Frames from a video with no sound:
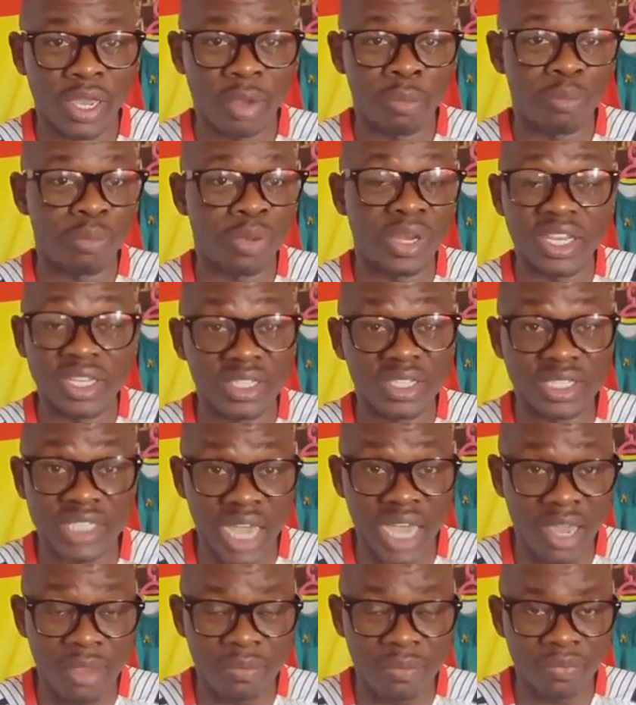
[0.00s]
playing
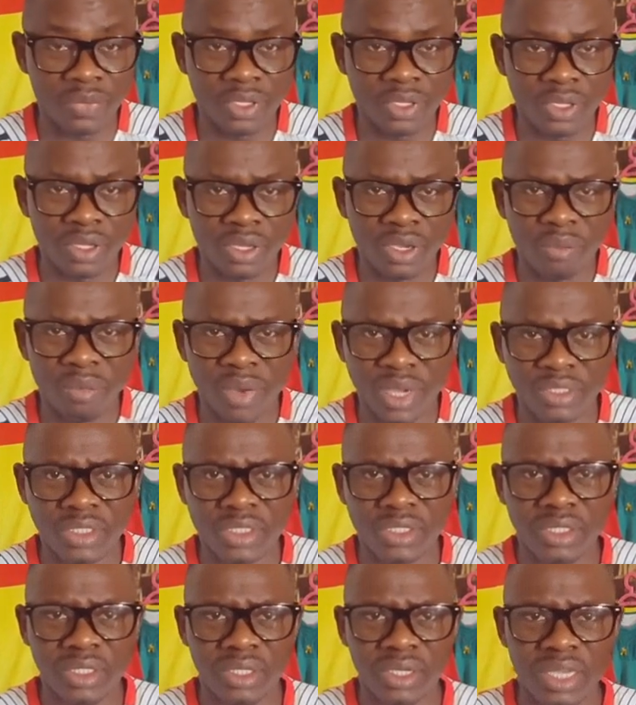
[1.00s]
time.
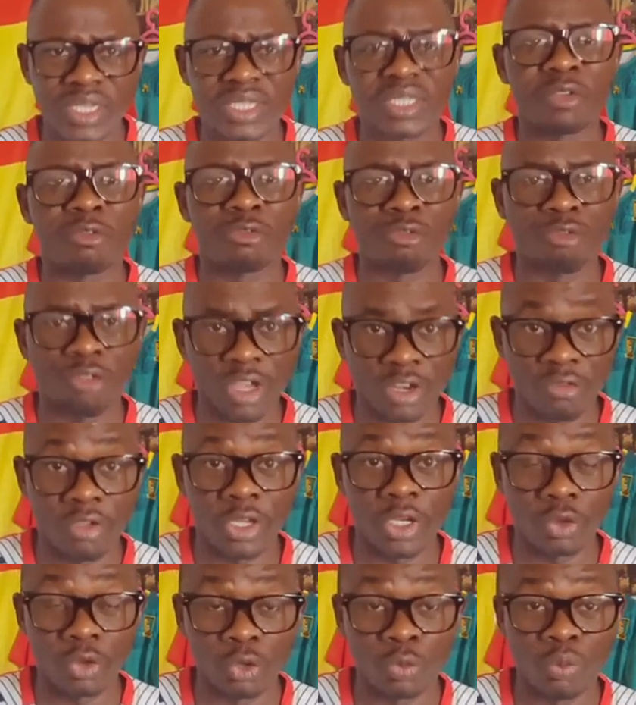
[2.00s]
But it's a very,
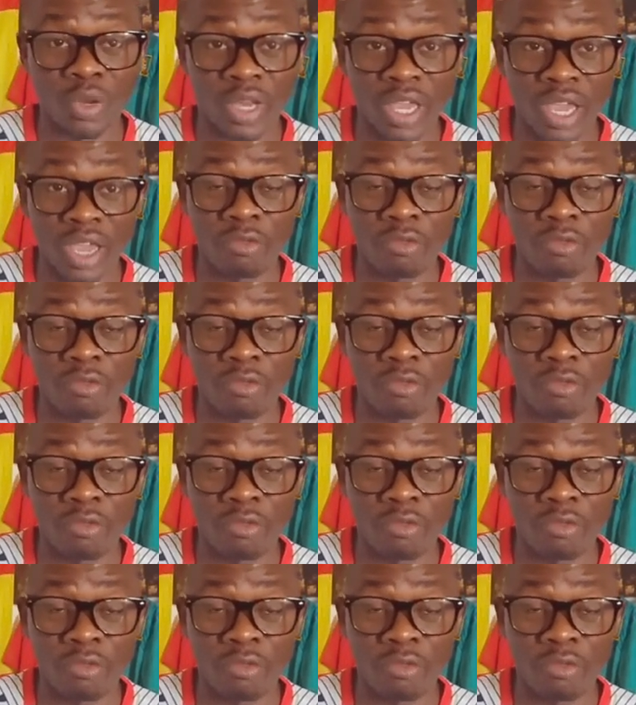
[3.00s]
very good player.